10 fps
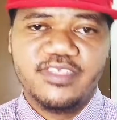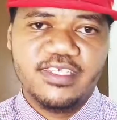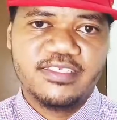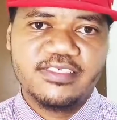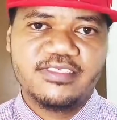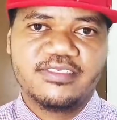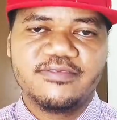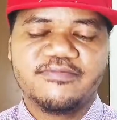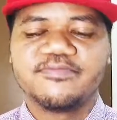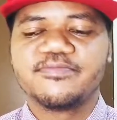Yes.
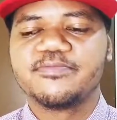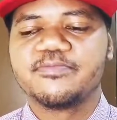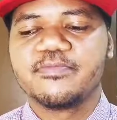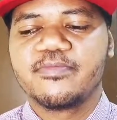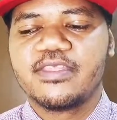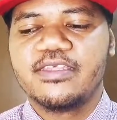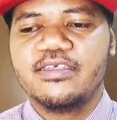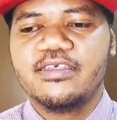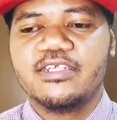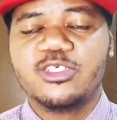
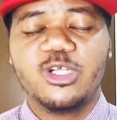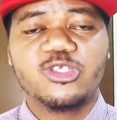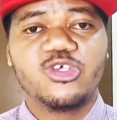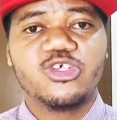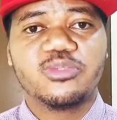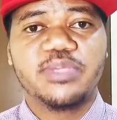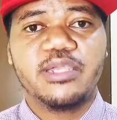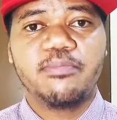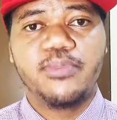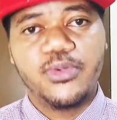There's also going to
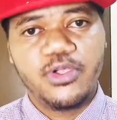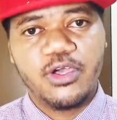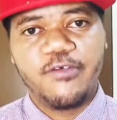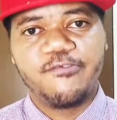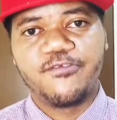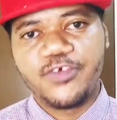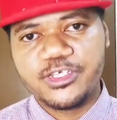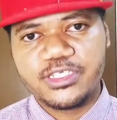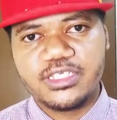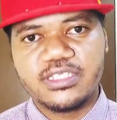be a book of
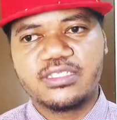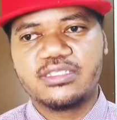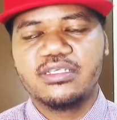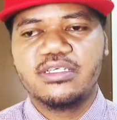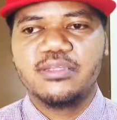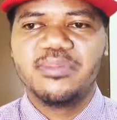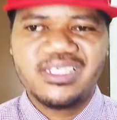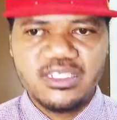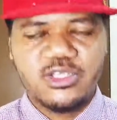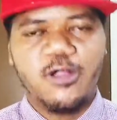verses,
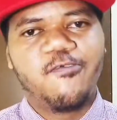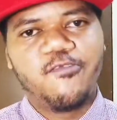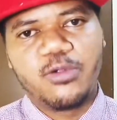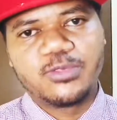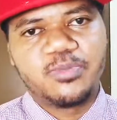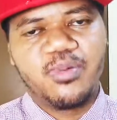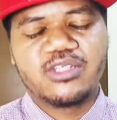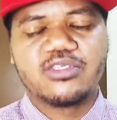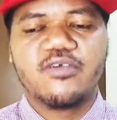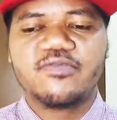but this all forms
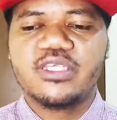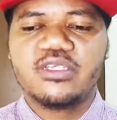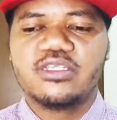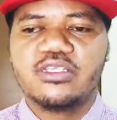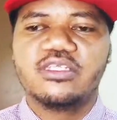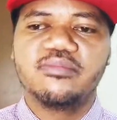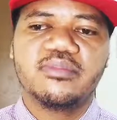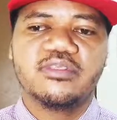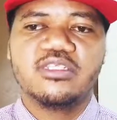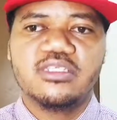part of the
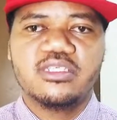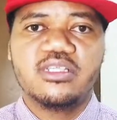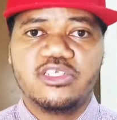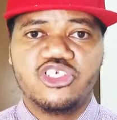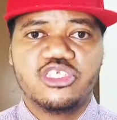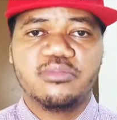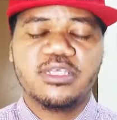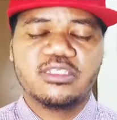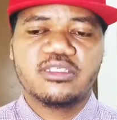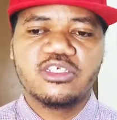
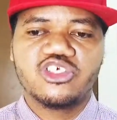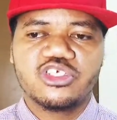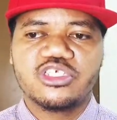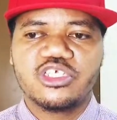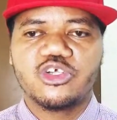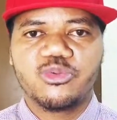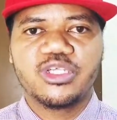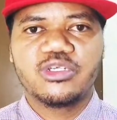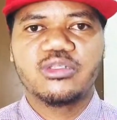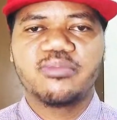legitimate literacy
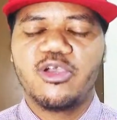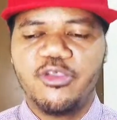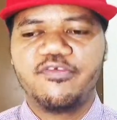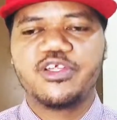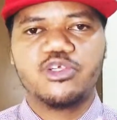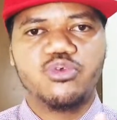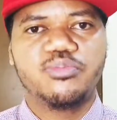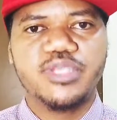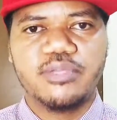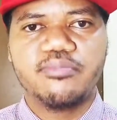curriculum. However, there will
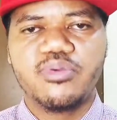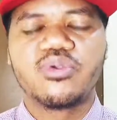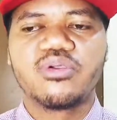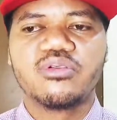be a book